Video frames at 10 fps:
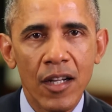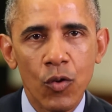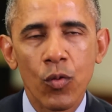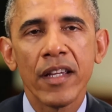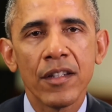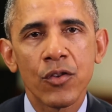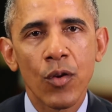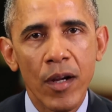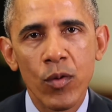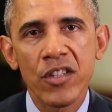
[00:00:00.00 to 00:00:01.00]
can agree
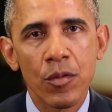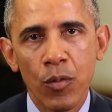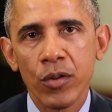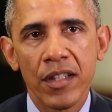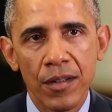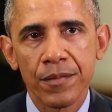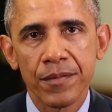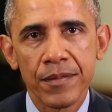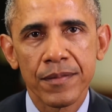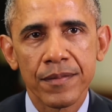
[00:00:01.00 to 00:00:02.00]
to a reasonable deal,
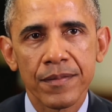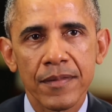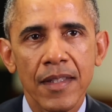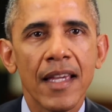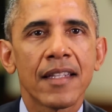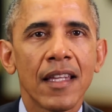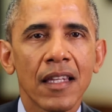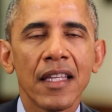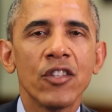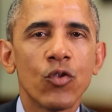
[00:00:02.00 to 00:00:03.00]
it
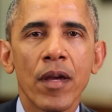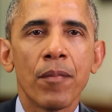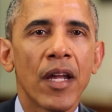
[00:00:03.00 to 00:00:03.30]
can lead to